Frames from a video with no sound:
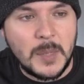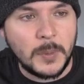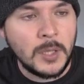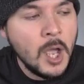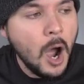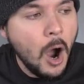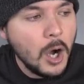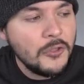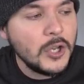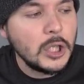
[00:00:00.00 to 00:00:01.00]
people,
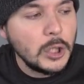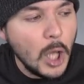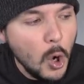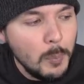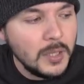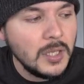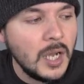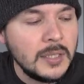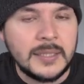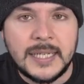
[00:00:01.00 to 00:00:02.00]
are the global
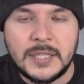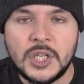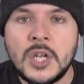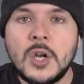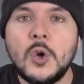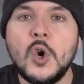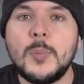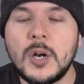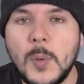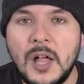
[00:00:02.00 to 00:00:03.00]
elite,
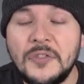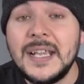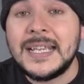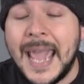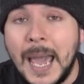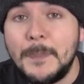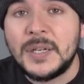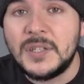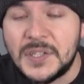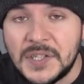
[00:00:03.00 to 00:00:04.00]
uber wealthy,
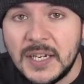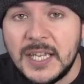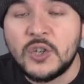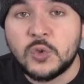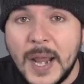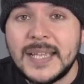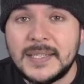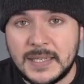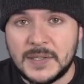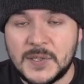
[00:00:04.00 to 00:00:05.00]
capital city
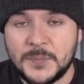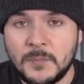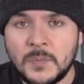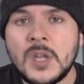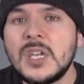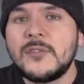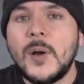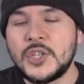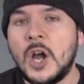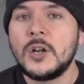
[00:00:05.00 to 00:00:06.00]
crazies. You ever
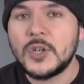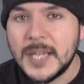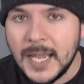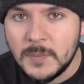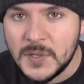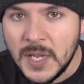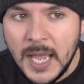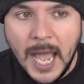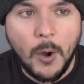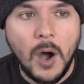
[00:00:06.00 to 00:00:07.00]
watch Hunger Games?
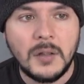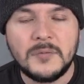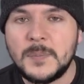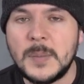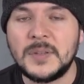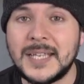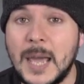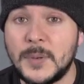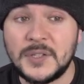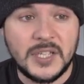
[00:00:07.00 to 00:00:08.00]
How all of the people in the
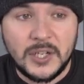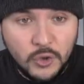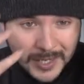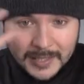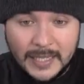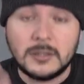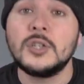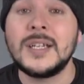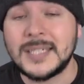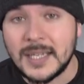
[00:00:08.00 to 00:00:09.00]
capital city dress like
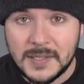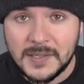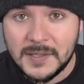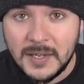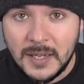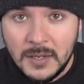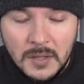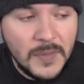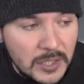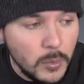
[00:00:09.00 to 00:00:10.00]
lunatics?
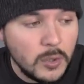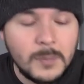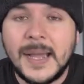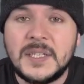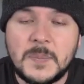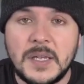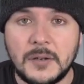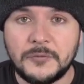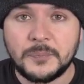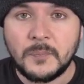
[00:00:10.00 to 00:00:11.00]
This is what it reminds me
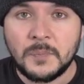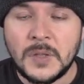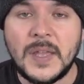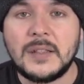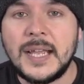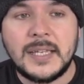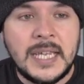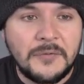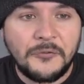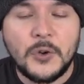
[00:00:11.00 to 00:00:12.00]
of. They like
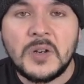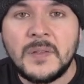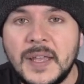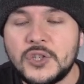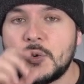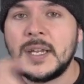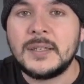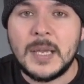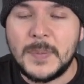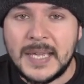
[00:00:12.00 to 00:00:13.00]
eat food they drink
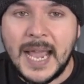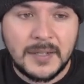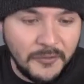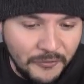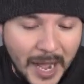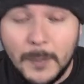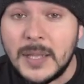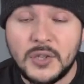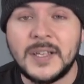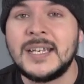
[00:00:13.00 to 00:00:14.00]
ipecac to
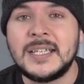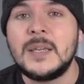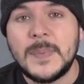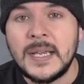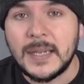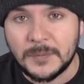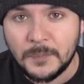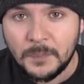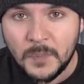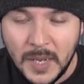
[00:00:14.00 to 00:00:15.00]
vomit so they can keep eating.
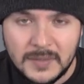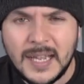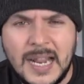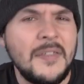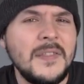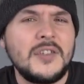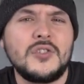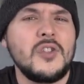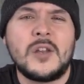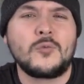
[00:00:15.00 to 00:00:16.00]
It's like, I think they
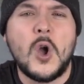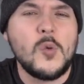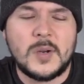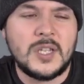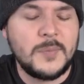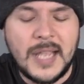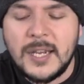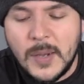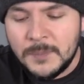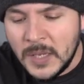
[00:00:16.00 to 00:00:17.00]
should do that in Rome or something.
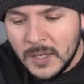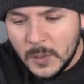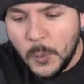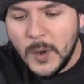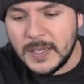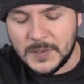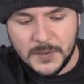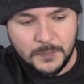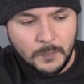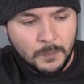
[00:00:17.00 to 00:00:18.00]
Anyway, the point
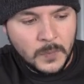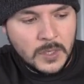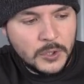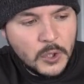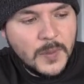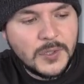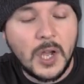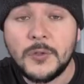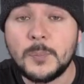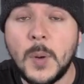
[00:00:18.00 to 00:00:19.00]
is, to these
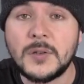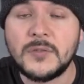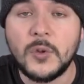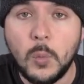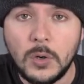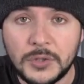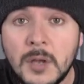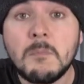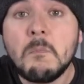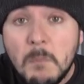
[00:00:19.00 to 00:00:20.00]
other parts of the world,
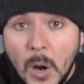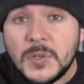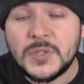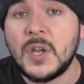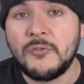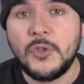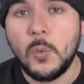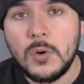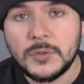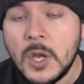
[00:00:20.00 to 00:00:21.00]
most of the
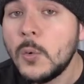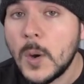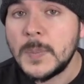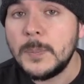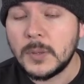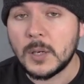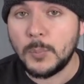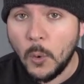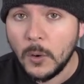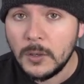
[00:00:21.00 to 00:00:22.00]
world, where people are
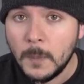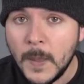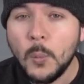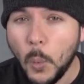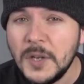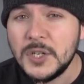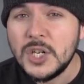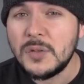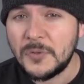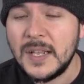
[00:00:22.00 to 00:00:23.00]
poor, what do
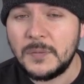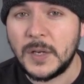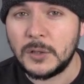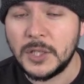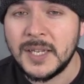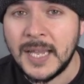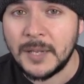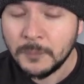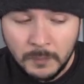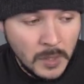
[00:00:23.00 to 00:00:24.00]
you think they're looking at?